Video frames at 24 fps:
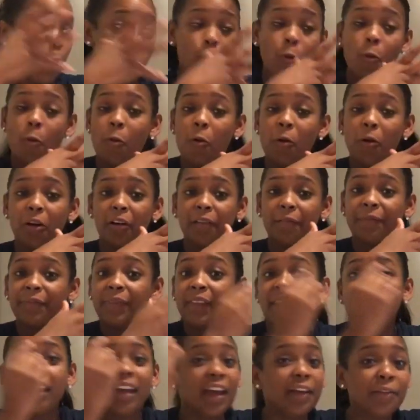Or
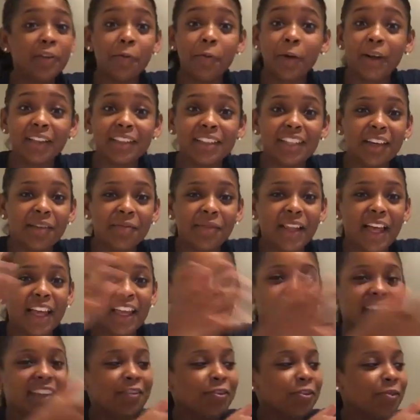if you want to tell me
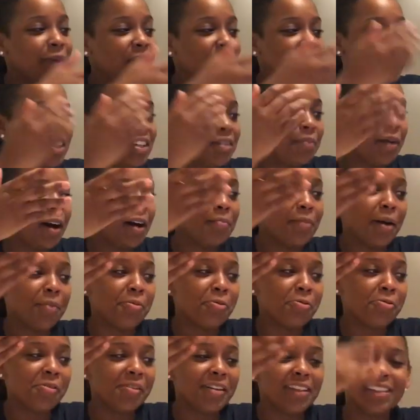like any information about my
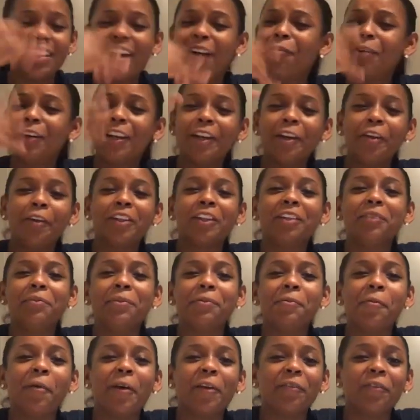boys, I want to know a little
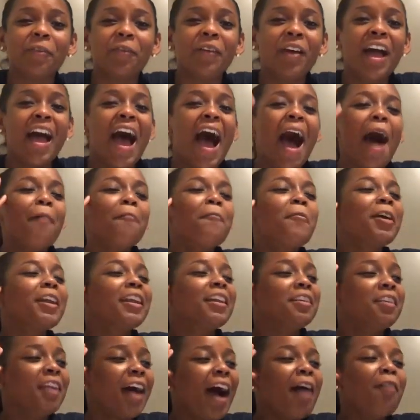bit more. I want
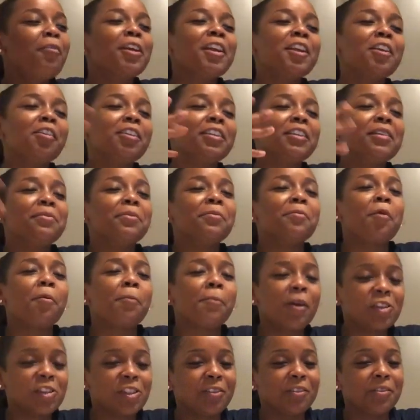to know a little bit more
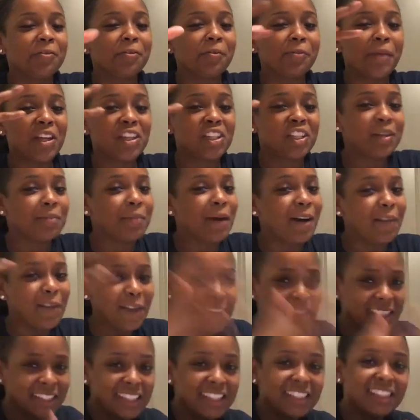personal information about
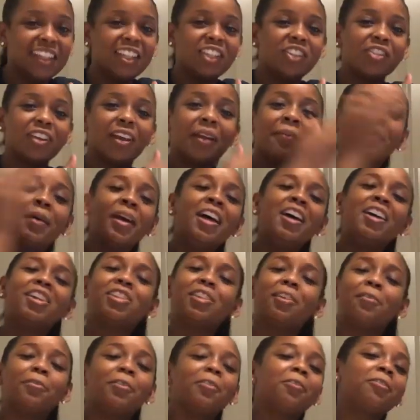NCT Dream.
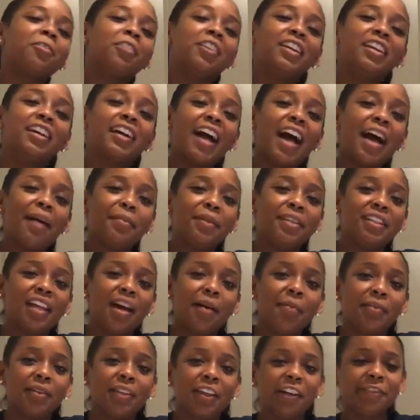So feel free to comment
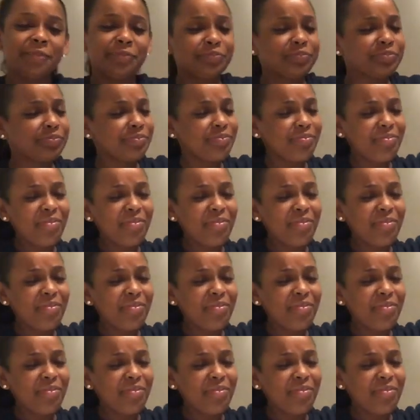down below.